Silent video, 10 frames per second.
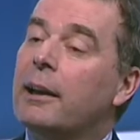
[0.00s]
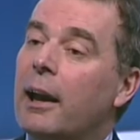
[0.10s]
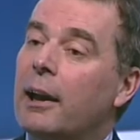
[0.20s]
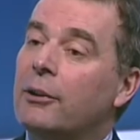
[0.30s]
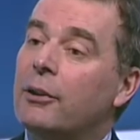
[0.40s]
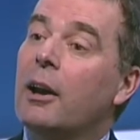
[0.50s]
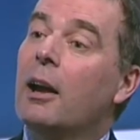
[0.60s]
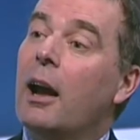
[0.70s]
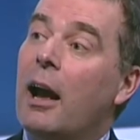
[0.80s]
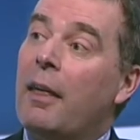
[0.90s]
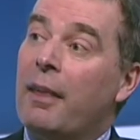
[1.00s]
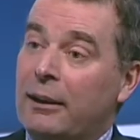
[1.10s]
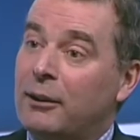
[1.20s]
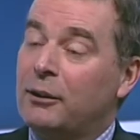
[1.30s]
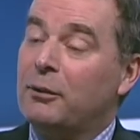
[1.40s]
case, and
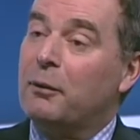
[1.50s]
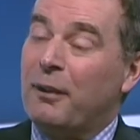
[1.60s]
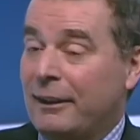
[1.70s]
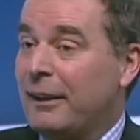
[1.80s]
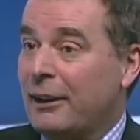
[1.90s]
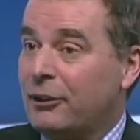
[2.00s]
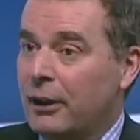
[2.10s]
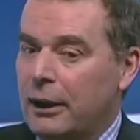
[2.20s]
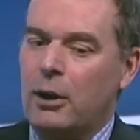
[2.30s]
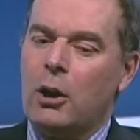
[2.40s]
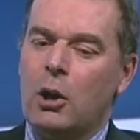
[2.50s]
that is fantastic.